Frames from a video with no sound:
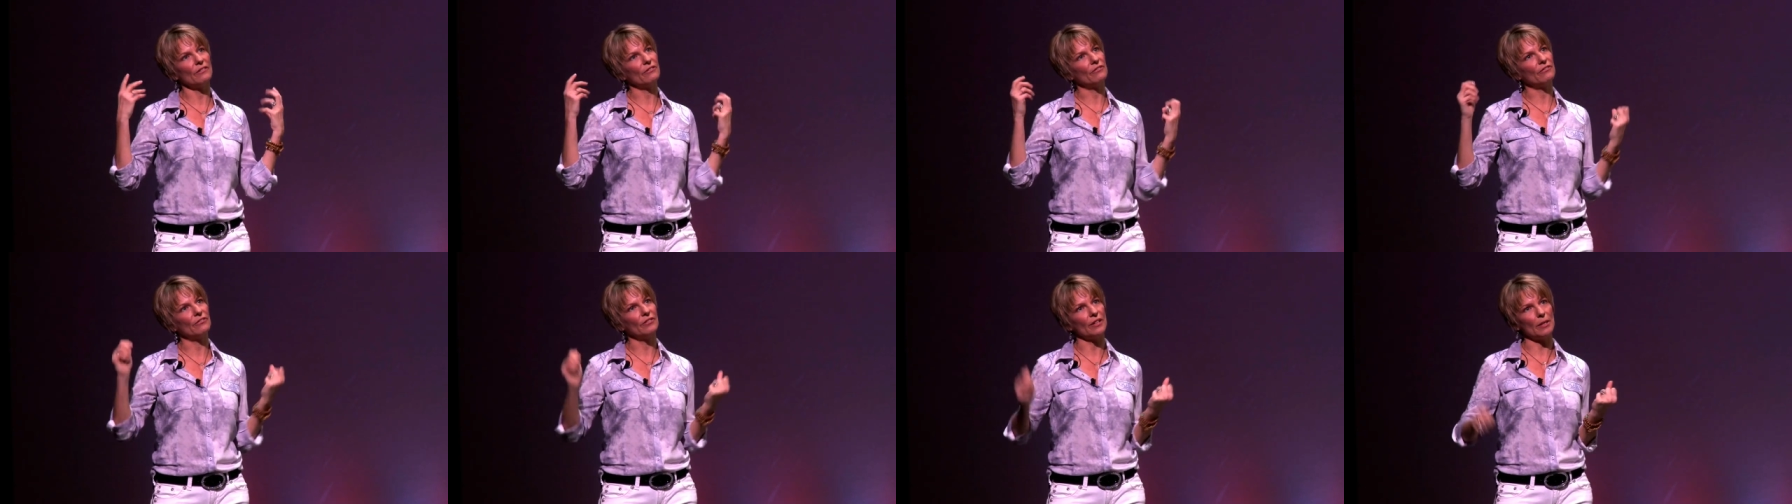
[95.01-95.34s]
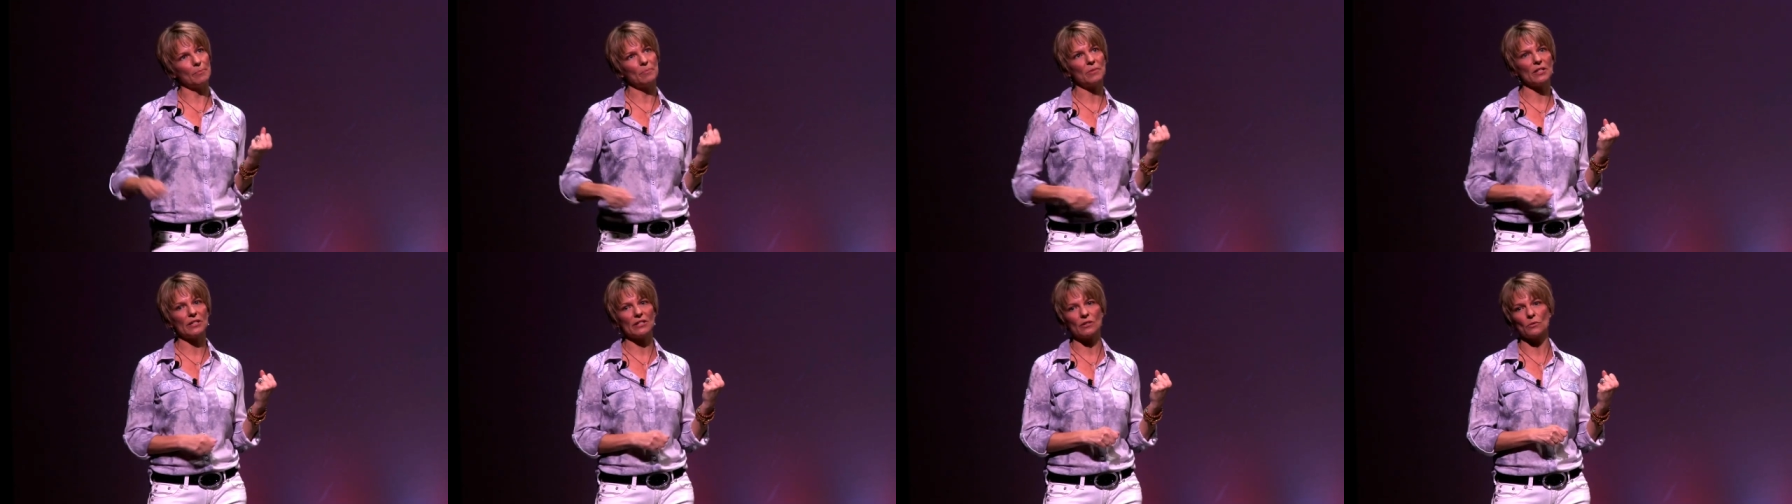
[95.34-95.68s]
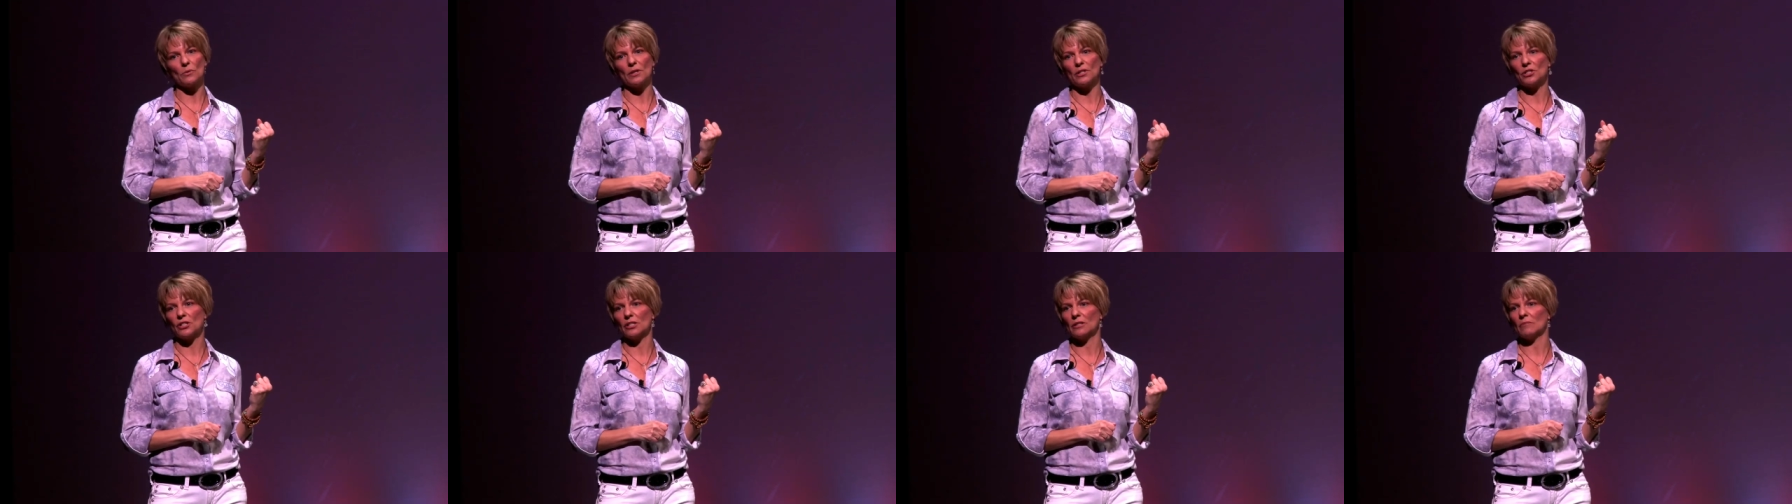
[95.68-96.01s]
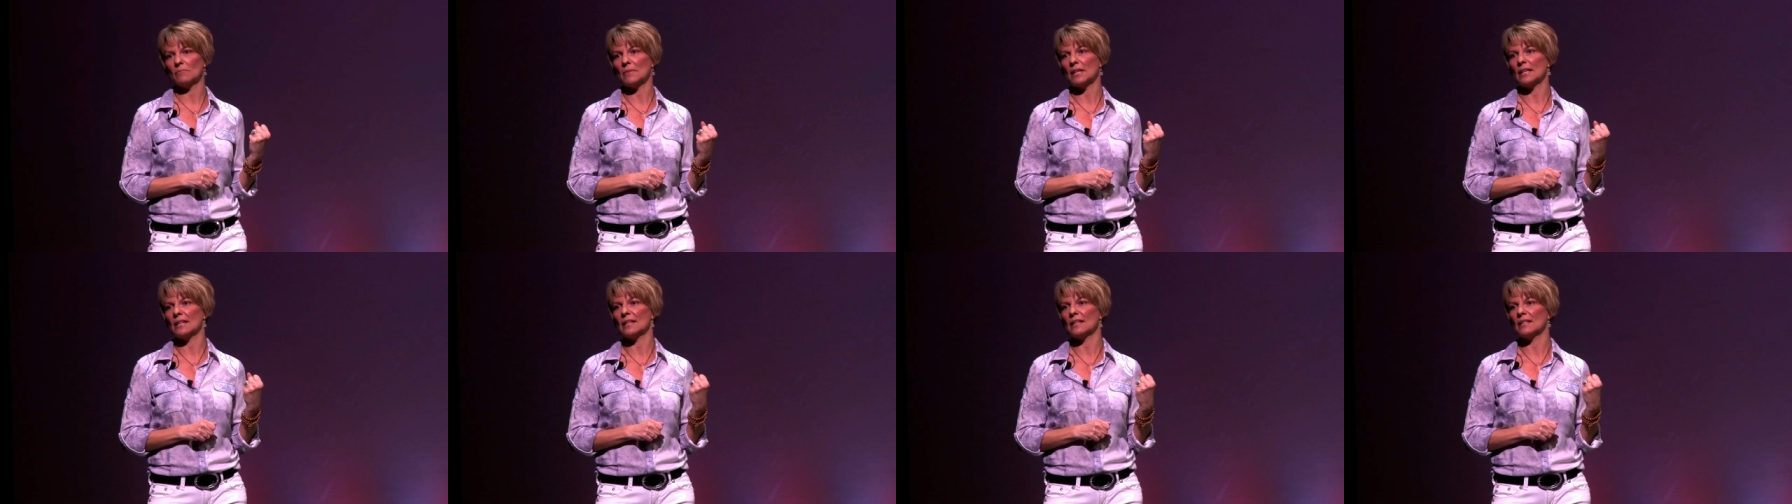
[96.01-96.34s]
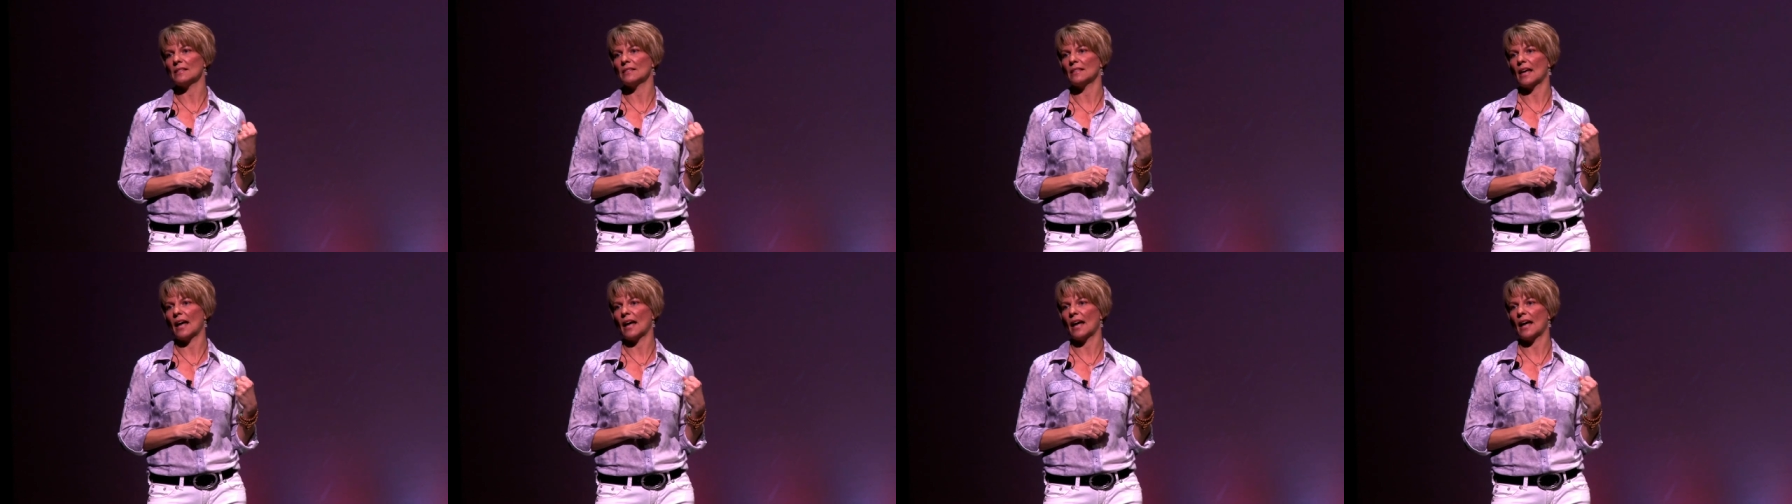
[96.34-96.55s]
flipped a switch in me